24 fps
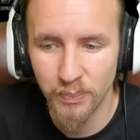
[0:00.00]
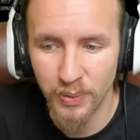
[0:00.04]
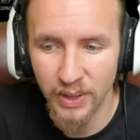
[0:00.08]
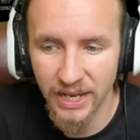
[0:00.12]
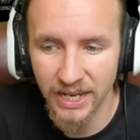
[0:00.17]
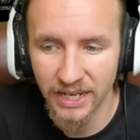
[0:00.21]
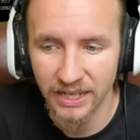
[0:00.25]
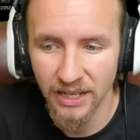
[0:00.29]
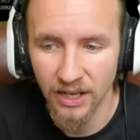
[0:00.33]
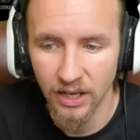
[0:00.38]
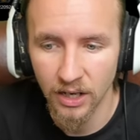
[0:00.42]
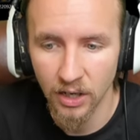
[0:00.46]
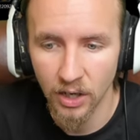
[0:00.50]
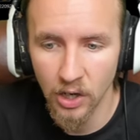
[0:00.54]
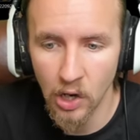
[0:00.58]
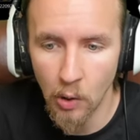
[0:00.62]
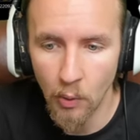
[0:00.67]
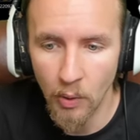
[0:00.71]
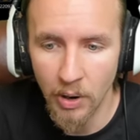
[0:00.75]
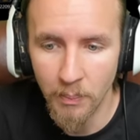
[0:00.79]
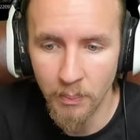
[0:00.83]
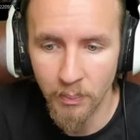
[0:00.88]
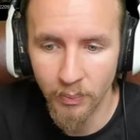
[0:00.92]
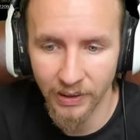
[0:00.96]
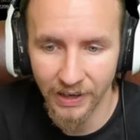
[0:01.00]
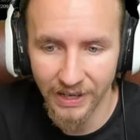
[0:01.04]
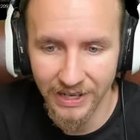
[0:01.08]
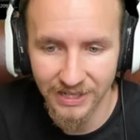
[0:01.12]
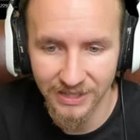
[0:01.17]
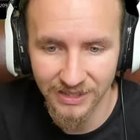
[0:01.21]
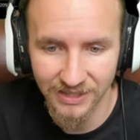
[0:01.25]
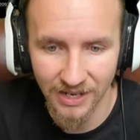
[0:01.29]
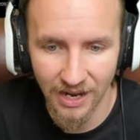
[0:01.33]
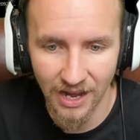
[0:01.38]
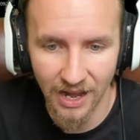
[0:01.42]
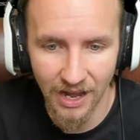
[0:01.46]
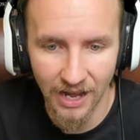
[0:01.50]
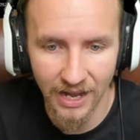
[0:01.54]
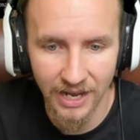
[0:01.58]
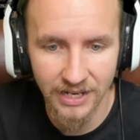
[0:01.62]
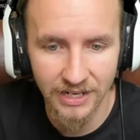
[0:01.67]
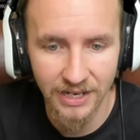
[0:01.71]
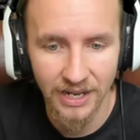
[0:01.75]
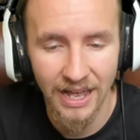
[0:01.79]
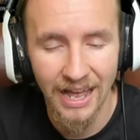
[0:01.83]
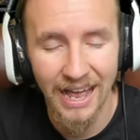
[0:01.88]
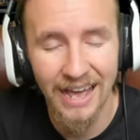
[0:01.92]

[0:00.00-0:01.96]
big lower plate to hide,